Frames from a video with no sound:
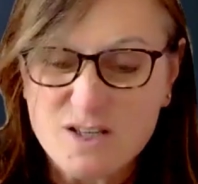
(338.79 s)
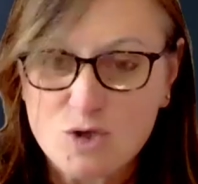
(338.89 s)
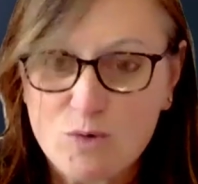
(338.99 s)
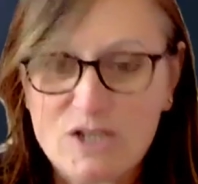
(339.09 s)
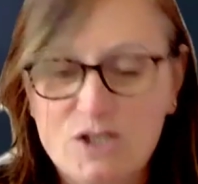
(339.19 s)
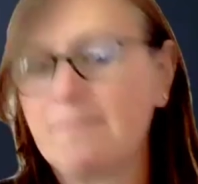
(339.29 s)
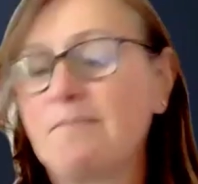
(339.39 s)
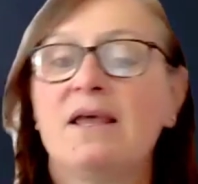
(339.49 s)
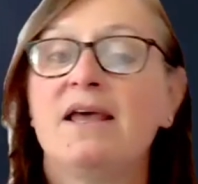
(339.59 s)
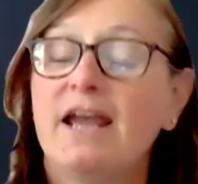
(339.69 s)
the situation
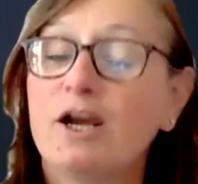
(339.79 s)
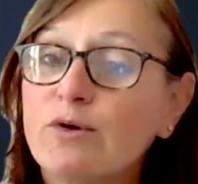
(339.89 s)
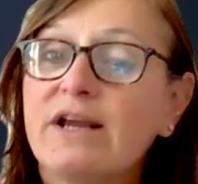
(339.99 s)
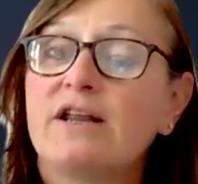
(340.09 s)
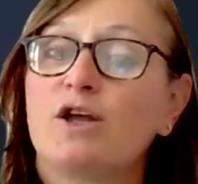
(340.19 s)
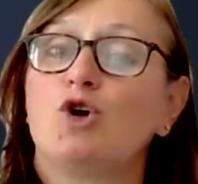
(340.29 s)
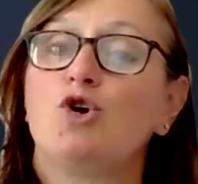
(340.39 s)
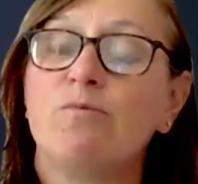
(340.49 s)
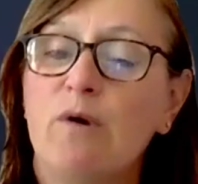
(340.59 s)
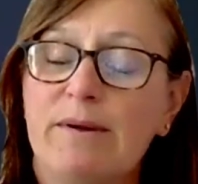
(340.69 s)
and
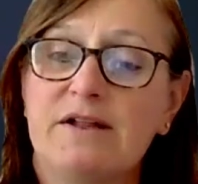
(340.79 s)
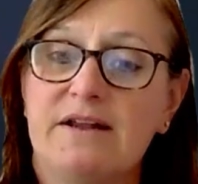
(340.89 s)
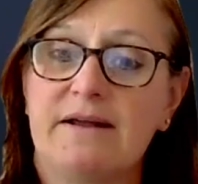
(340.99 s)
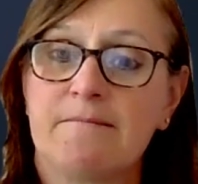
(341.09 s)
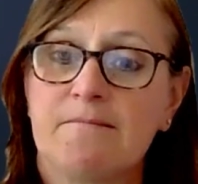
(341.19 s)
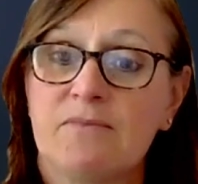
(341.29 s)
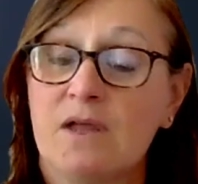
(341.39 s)
creating good mobility?